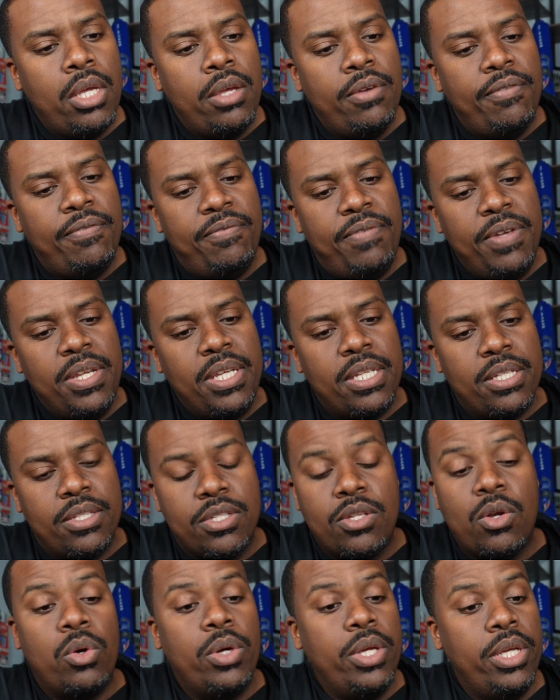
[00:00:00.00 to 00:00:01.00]

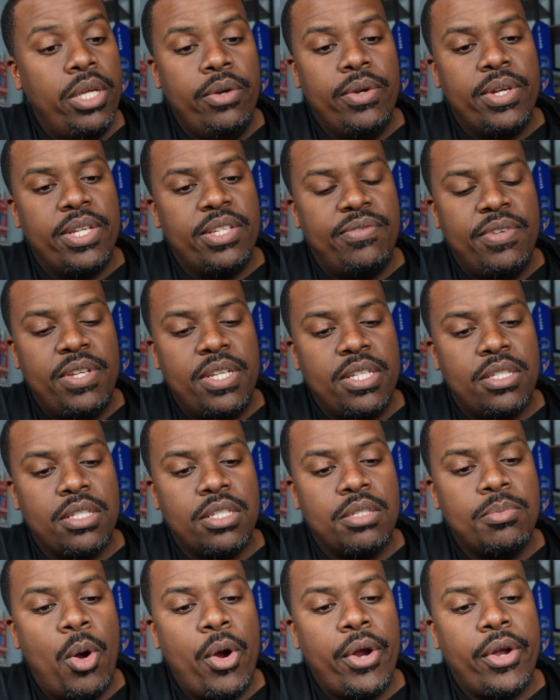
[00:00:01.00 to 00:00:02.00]
fitness. So here it is, fitness. The
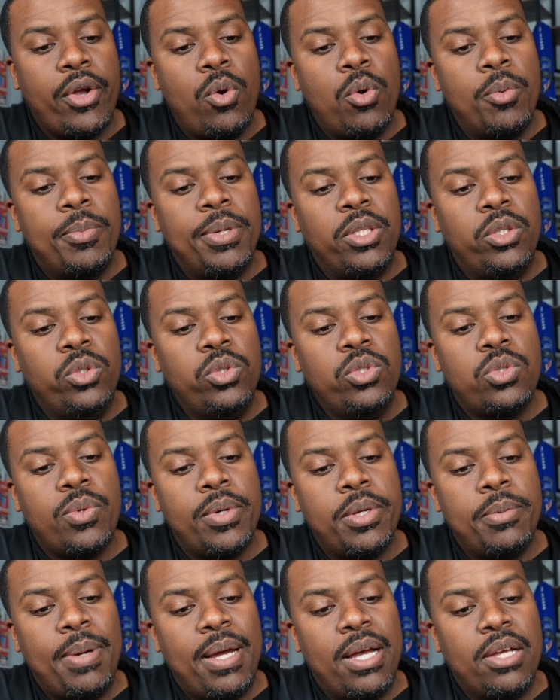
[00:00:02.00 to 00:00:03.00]
SMART goal will be lose
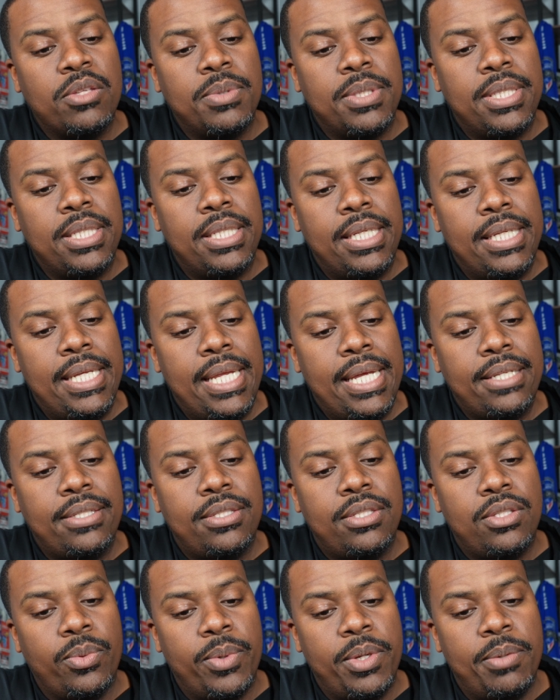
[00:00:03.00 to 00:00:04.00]
20 pounds within the
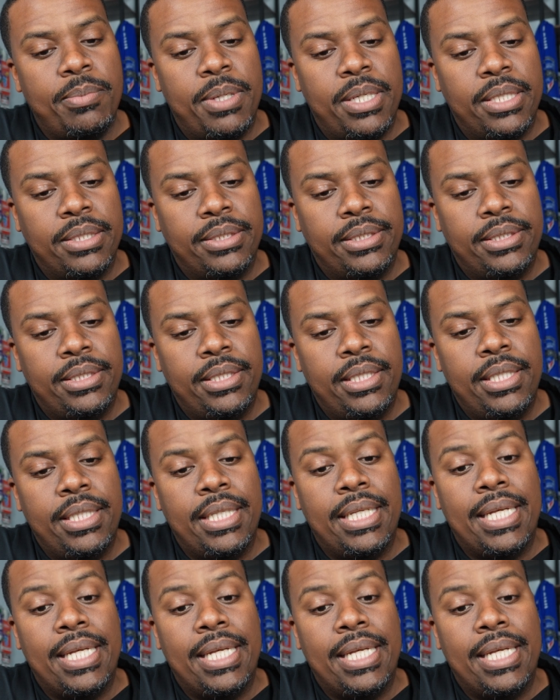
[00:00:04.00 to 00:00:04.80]
next 3 months.